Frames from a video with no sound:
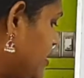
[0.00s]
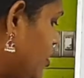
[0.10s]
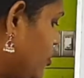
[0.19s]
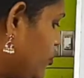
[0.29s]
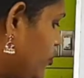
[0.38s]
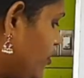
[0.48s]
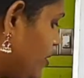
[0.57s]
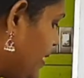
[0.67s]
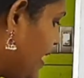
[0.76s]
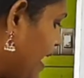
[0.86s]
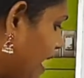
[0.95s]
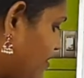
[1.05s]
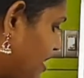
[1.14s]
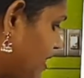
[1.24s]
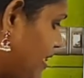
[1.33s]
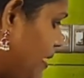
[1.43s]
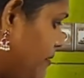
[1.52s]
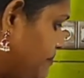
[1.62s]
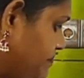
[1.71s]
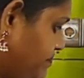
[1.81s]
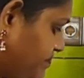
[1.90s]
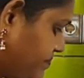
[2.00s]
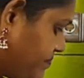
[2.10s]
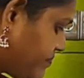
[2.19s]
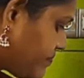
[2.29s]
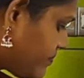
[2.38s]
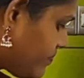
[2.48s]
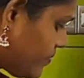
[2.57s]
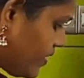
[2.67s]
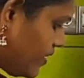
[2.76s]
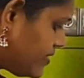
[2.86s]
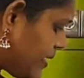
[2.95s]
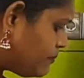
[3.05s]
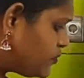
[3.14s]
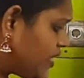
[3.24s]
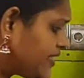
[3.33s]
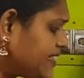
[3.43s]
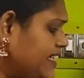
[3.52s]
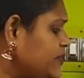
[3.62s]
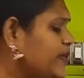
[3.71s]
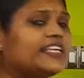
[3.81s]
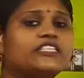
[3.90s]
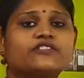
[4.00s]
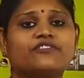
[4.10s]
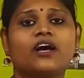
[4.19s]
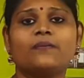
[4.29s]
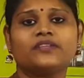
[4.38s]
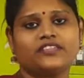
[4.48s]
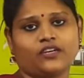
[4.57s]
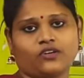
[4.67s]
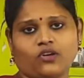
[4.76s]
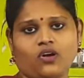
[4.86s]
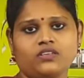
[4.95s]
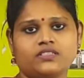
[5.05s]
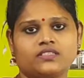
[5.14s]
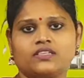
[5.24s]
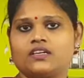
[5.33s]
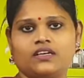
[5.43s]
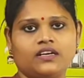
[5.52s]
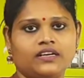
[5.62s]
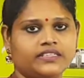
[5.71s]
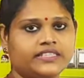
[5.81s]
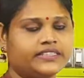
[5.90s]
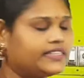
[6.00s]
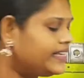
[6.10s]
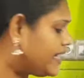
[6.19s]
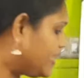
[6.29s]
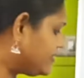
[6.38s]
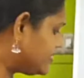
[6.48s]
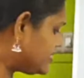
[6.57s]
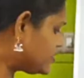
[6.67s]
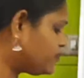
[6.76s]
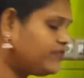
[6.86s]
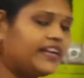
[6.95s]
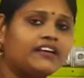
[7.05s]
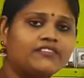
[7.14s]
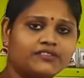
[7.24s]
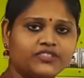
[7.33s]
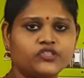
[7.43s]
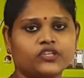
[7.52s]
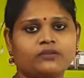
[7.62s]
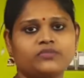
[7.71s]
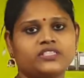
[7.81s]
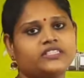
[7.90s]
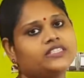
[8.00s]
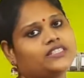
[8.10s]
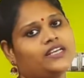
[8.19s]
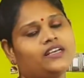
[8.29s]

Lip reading: you will be having a subject as well as verb in the clause. Is it clear? And this whenever which comes, it is a